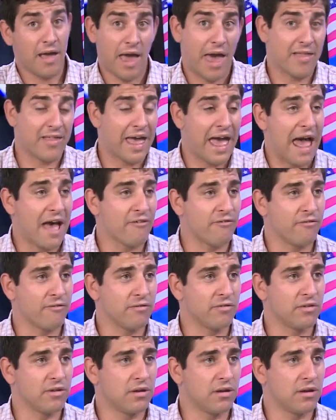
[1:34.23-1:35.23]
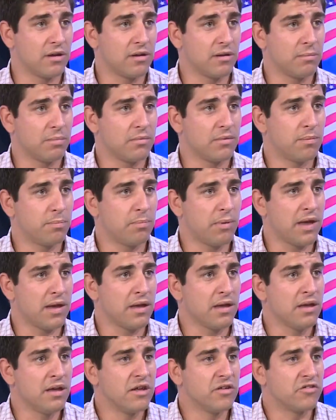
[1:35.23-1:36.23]
at half the
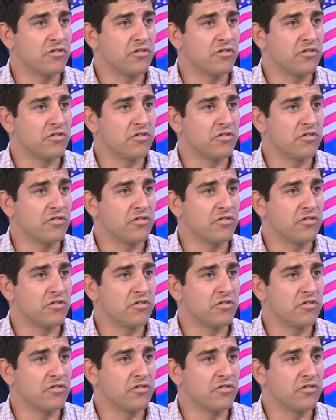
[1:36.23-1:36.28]
pay.